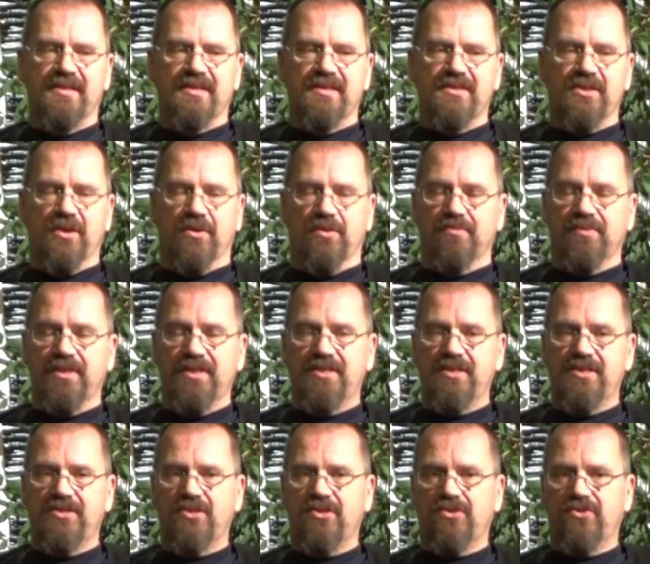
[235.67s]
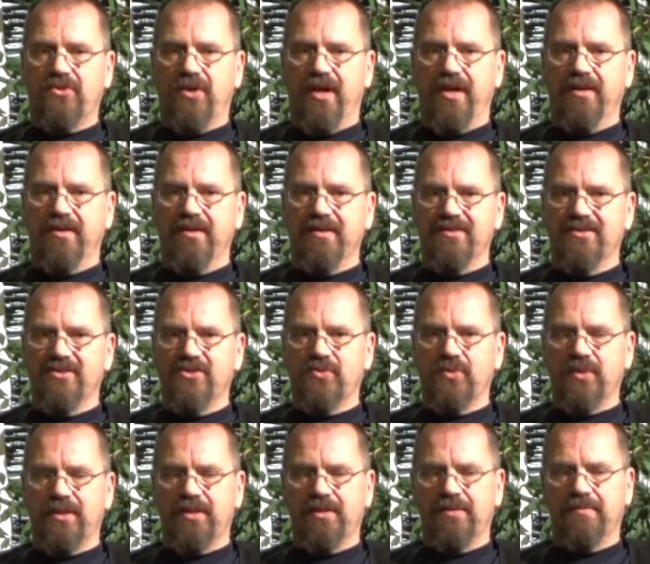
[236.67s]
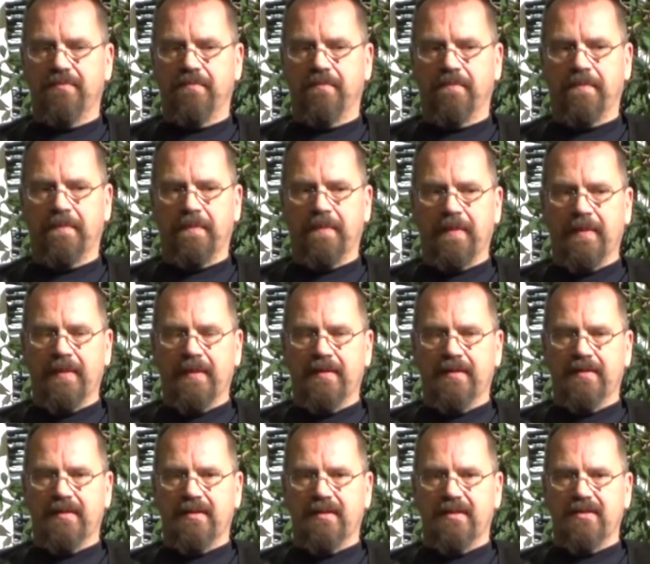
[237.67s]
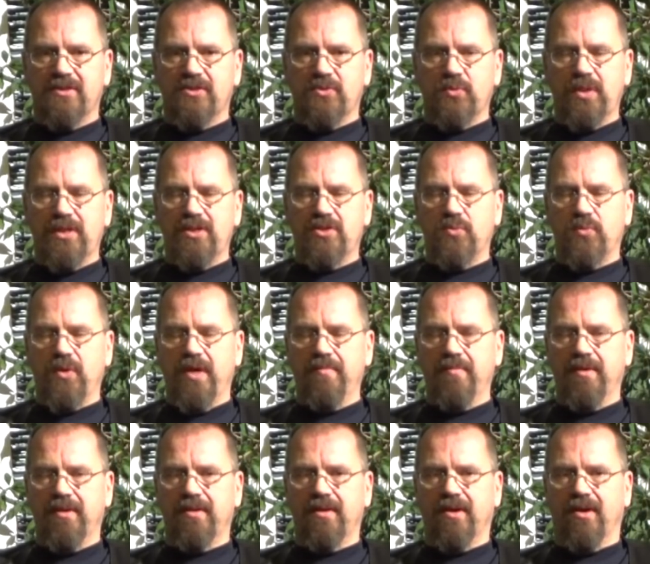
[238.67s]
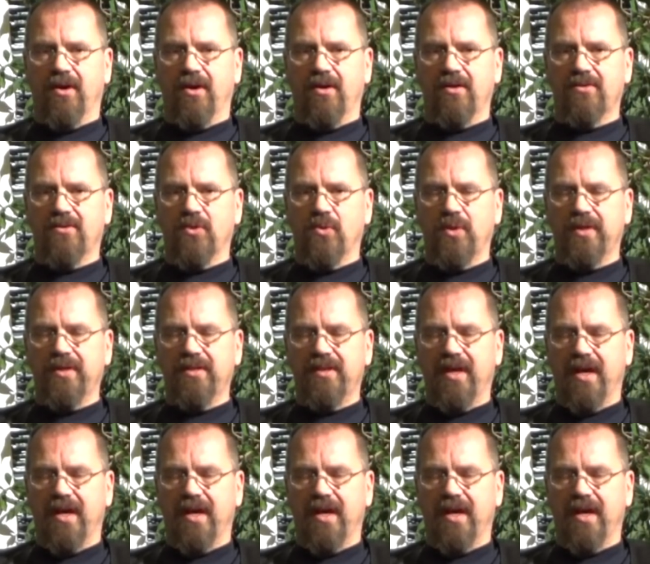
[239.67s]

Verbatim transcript: So, this is a trend in Sweden. Swedish women are going